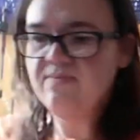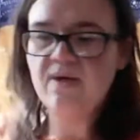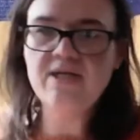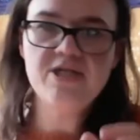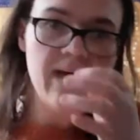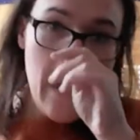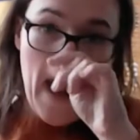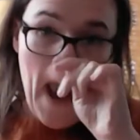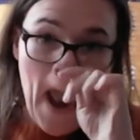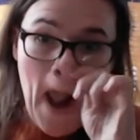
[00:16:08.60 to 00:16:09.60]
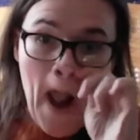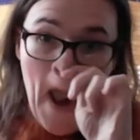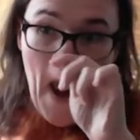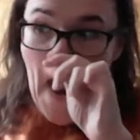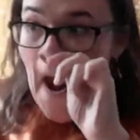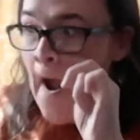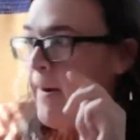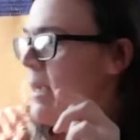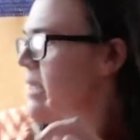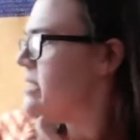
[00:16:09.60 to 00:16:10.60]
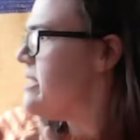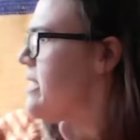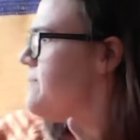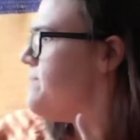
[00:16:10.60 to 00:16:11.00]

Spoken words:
much. Alright, is that